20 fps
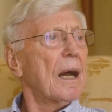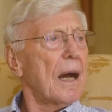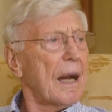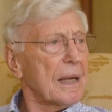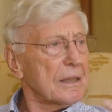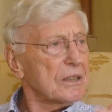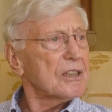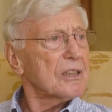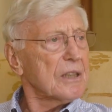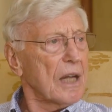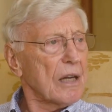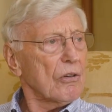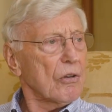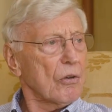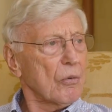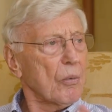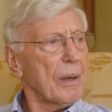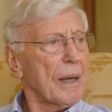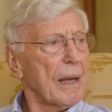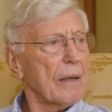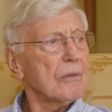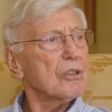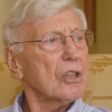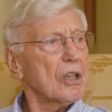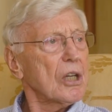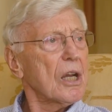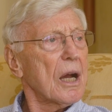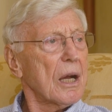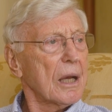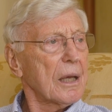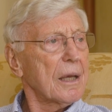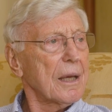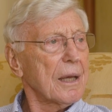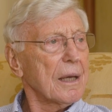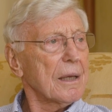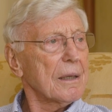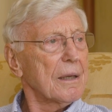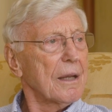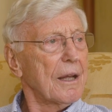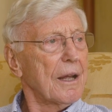I stuttered when I was a young kid. Oh,
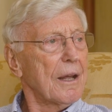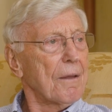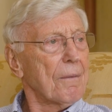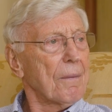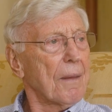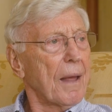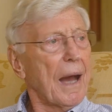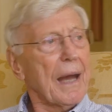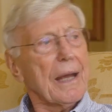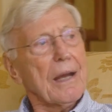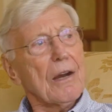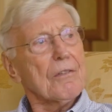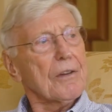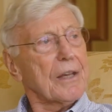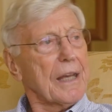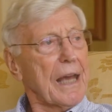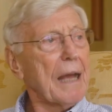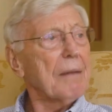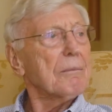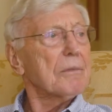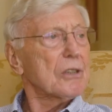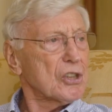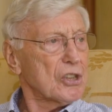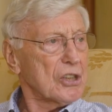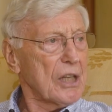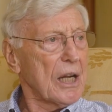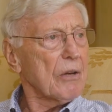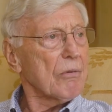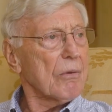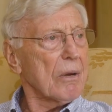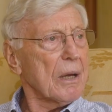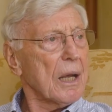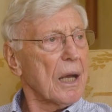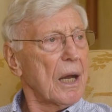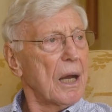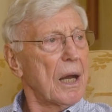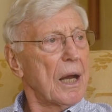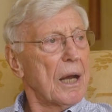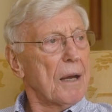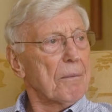wow, okay. I overcame the stuttering
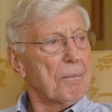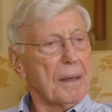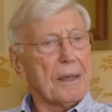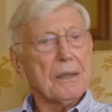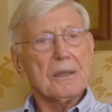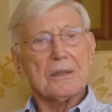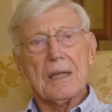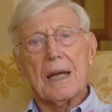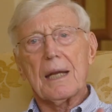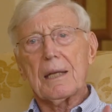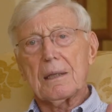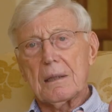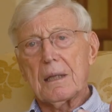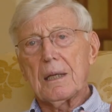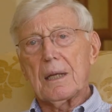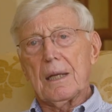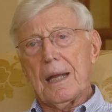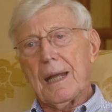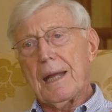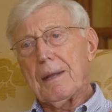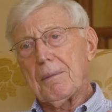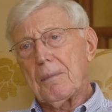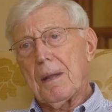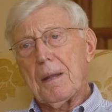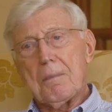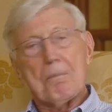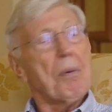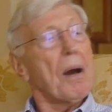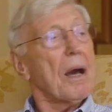because it